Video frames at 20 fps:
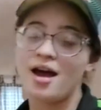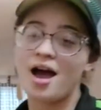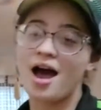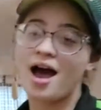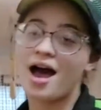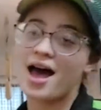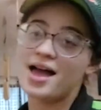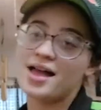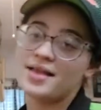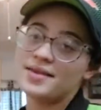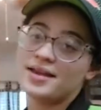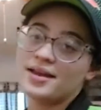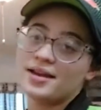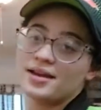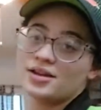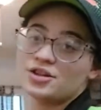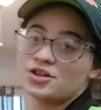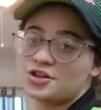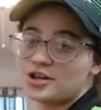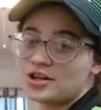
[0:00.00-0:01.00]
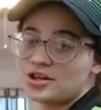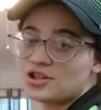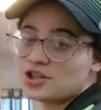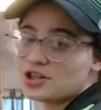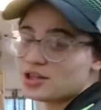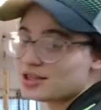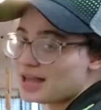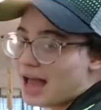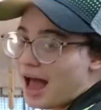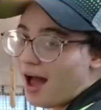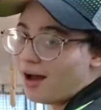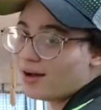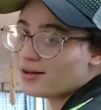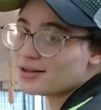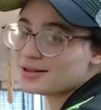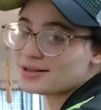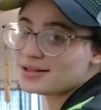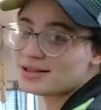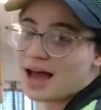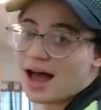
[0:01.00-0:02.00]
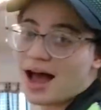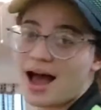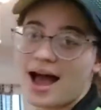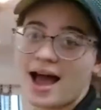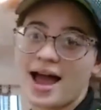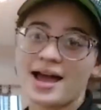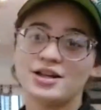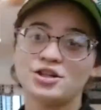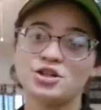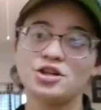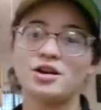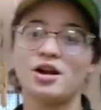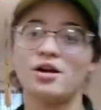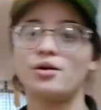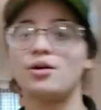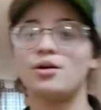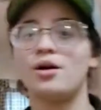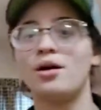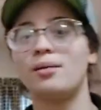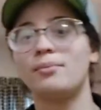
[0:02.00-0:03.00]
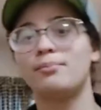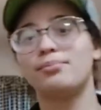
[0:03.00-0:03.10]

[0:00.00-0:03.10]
And she's just outside, you know,